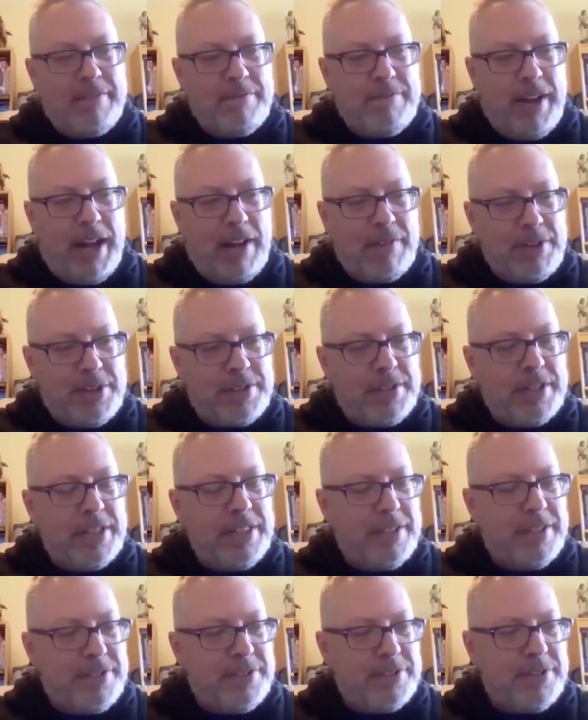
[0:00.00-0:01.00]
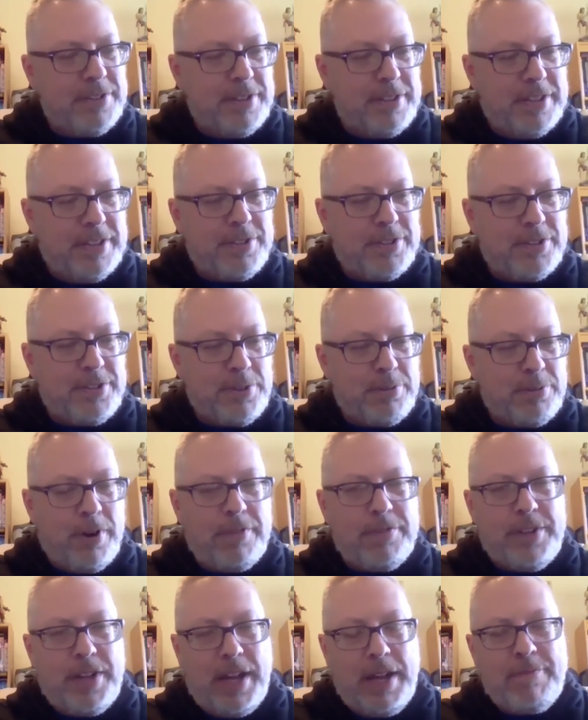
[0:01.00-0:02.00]
Obviously this is a
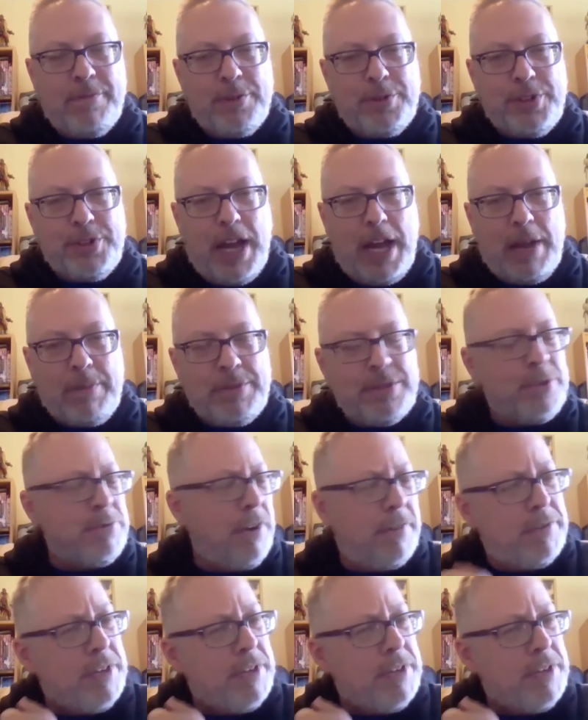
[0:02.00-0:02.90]
rough time for shops. It's a rough